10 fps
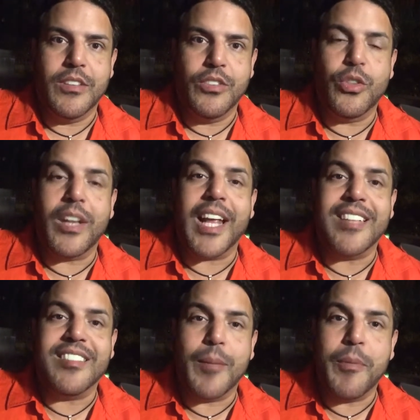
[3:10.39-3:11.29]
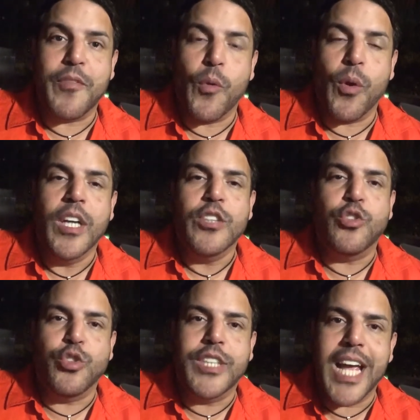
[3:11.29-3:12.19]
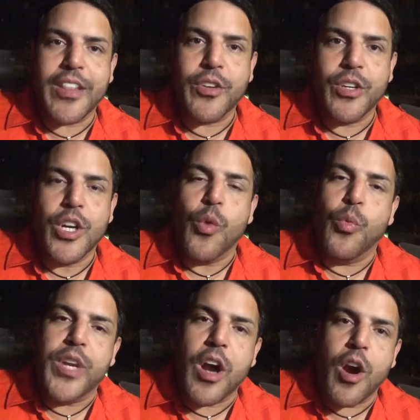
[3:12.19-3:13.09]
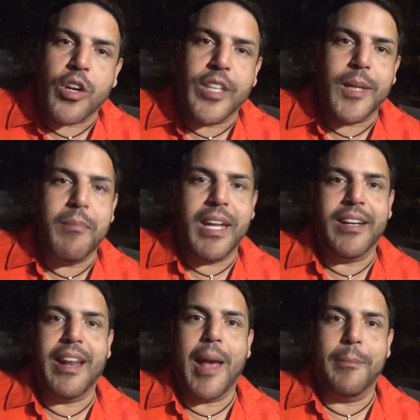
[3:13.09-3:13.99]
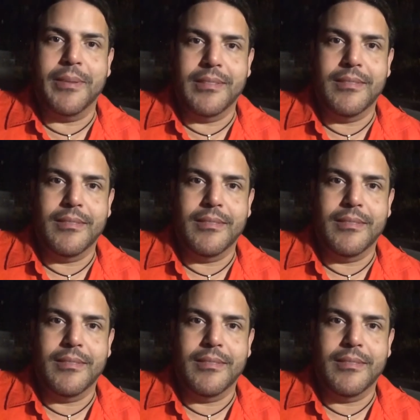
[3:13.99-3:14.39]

So like I said before, together we are gonna make it happen.